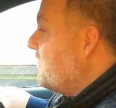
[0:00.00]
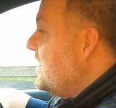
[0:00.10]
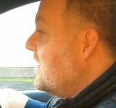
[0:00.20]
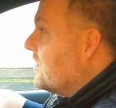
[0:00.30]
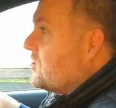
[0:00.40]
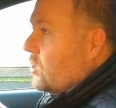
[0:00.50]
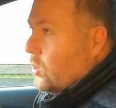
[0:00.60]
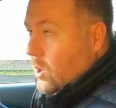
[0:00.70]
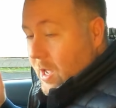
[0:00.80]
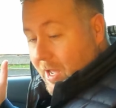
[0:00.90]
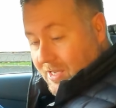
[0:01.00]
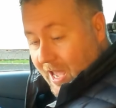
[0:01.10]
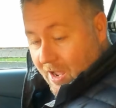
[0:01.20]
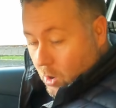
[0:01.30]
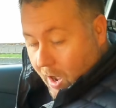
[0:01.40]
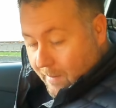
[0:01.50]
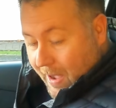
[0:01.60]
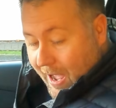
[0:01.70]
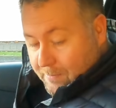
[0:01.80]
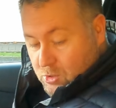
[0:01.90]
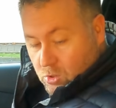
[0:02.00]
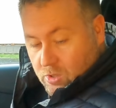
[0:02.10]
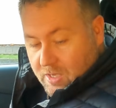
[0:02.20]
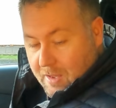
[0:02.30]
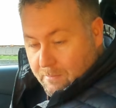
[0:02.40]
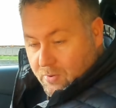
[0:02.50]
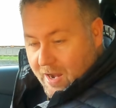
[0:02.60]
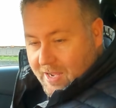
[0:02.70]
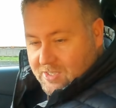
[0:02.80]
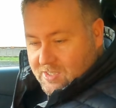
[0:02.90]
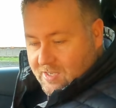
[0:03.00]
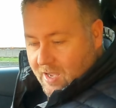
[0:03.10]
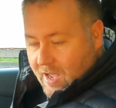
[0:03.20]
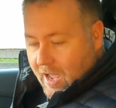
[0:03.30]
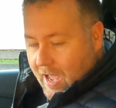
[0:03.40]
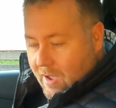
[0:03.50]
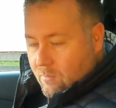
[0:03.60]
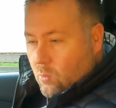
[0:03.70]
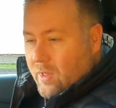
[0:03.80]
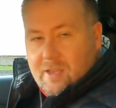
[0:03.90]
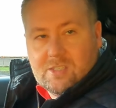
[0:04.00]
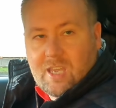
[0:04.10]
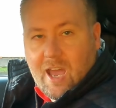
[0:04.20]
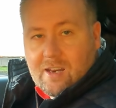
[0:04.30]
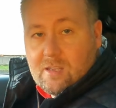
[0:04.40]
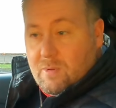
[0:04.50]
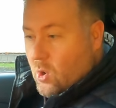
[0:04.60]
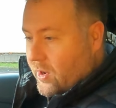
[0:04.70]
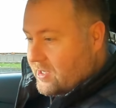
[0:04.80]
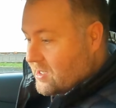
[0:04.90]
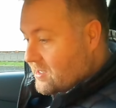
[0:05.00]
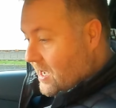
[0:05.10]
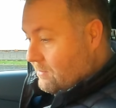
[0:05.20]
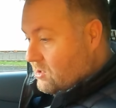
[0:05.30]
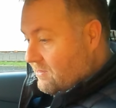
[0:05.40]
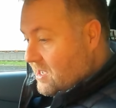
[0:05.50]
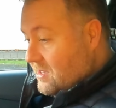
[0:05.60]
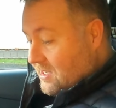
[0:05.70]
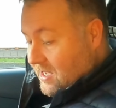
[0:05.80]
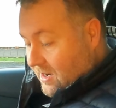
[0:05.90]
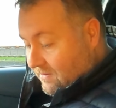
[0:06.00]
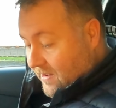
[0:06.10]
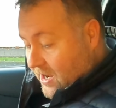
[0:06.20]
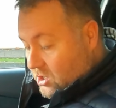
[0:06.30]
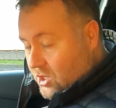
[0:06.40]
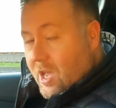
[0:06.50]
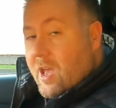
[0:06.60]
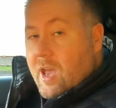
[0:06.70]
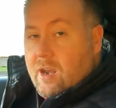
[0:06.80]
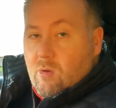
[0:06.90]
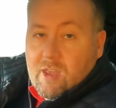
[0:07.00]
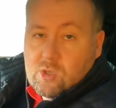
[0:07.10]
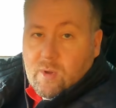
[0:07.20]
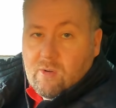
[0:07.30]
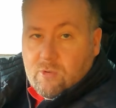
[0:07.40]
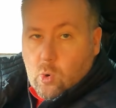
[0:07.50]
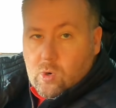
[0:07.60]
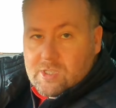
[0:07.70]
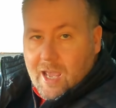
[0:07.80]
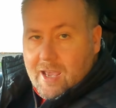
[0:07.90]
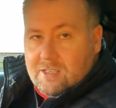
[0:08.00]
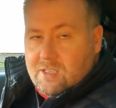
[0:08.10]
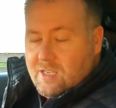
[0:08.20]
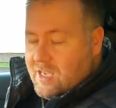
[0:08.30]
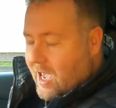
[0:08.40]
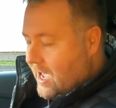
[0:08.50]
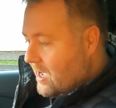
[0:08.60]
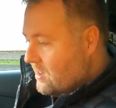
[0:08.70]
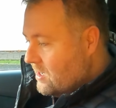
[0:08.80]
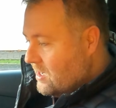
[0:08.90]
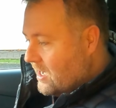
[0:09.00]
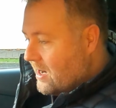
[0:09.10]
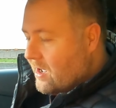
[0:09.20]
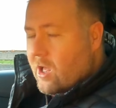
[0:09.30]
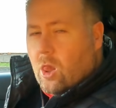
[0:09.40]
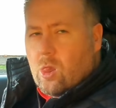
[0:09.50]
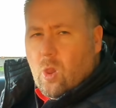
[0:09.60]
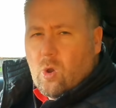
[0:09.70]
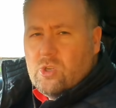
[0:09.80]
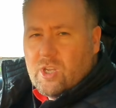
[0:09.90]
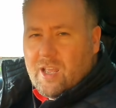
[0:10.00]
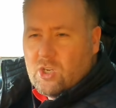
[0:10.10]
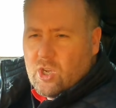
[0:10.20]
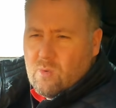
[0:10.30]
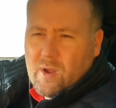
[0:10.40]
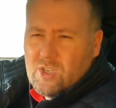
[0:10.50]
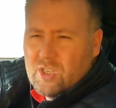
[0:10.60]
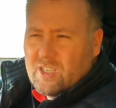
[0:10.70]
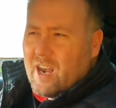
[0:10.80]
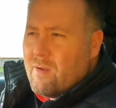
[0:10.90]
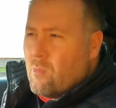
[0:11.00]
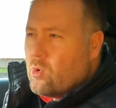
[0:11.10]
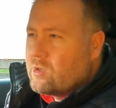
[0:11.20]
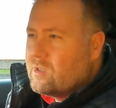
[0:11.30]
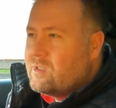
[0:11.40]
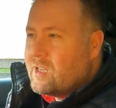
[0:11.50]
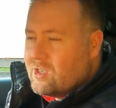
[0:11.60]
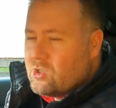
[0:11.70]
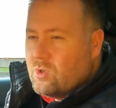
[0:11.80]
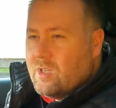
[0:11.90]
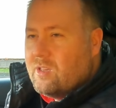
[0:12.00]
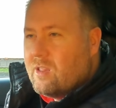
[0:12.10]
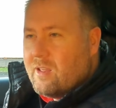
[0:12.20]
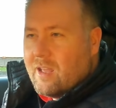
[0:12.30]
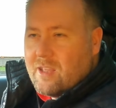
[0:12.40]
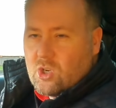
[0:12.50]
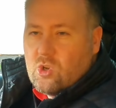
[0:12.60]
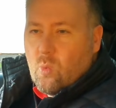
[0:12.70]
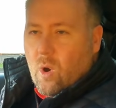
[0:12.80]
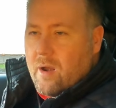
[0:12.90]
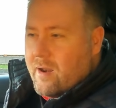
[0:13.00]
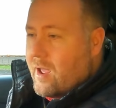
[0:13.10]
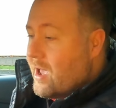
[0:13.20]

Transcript: of here. So yeah, no, I'm absolutely impressed with this car, to be honest, in terms of the interior finish. Now this one, of course, is the kind of launch edition, which is kind of more kind of suited to the edition 1.